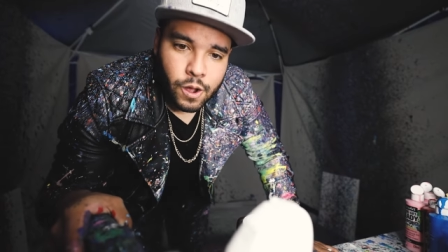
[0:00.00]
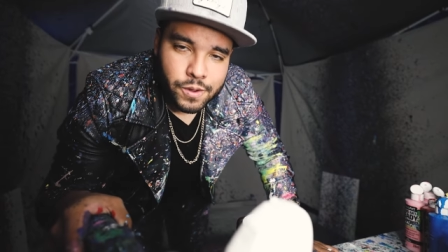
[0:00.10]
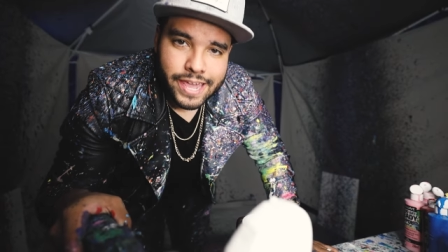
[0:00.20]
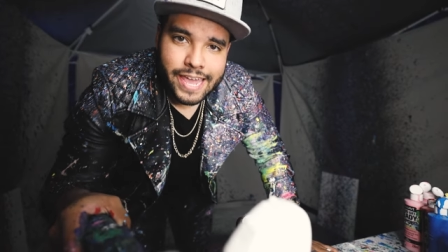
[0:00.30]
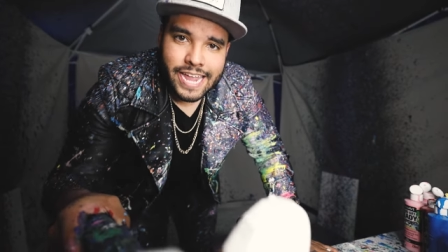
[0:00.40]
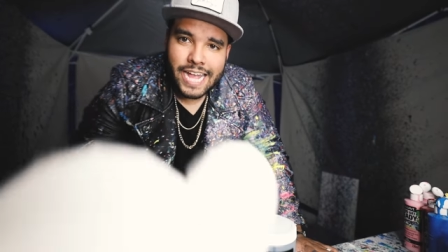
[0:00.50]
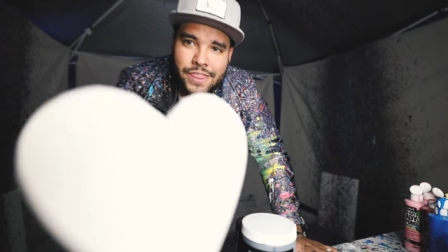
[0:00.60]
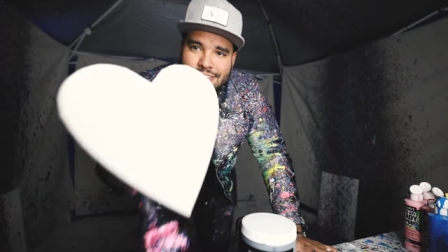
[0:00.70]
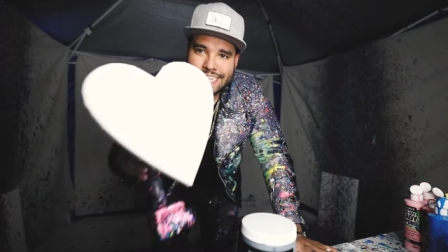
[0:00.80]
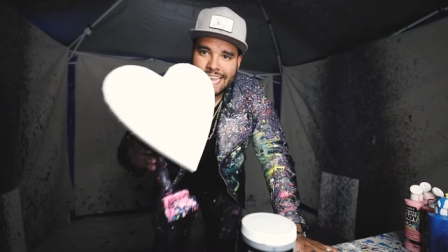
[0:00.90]
Okay,
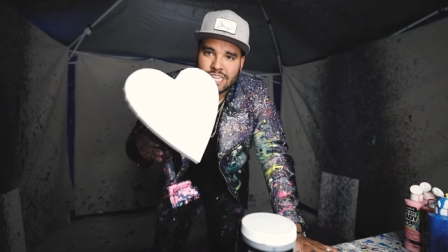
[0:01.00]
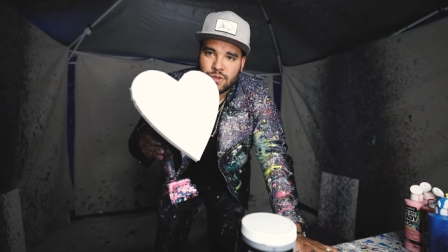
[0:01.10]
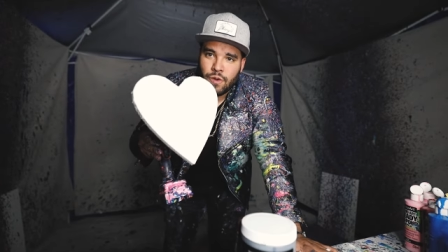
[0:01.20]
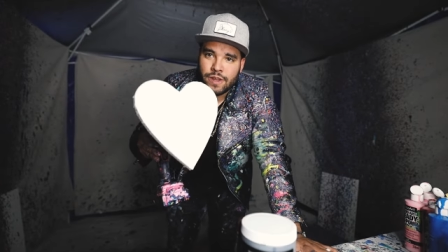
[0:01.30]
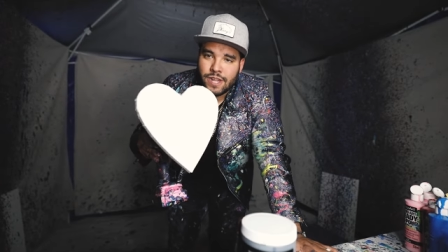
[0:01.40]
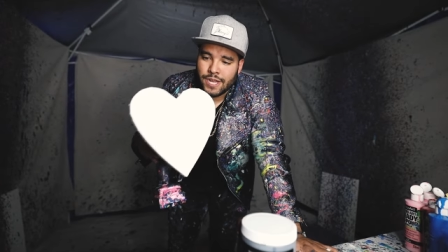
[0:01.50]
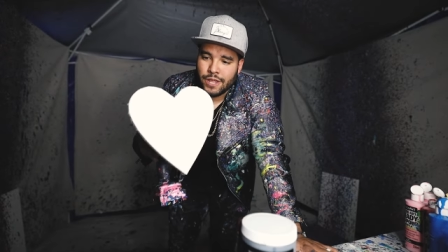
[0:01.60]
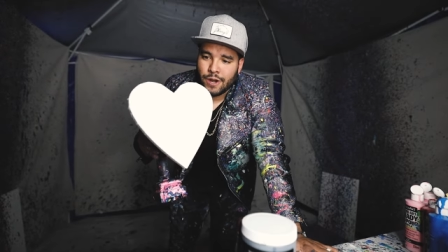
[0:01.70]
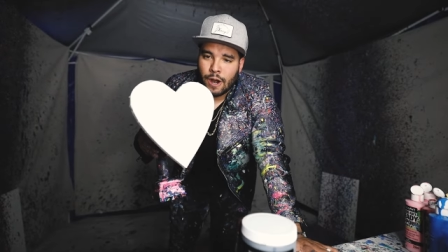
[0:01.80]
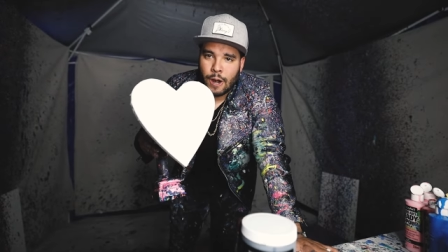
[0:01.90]
and this next one,
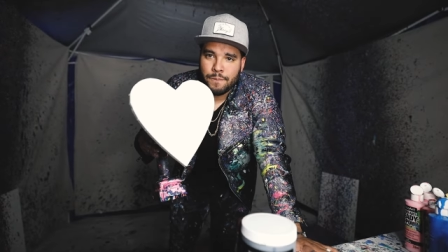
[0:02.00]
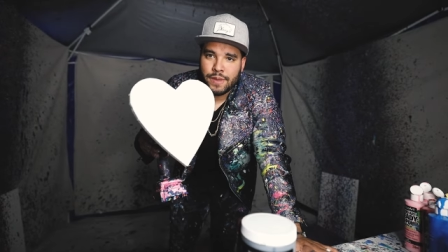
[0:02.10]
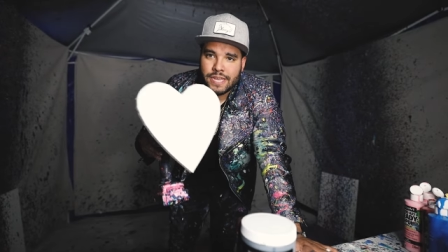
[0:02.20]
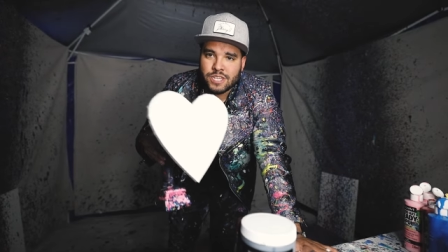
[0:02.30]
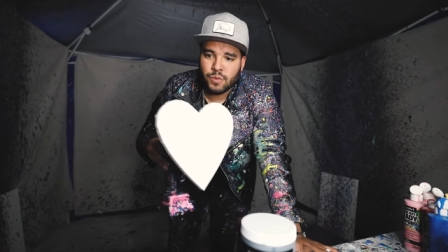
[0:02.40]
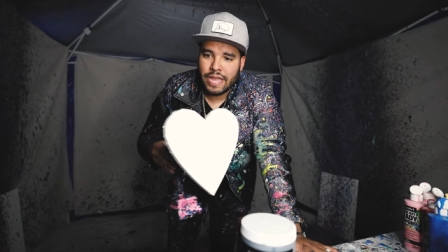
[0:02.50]
another heart piece.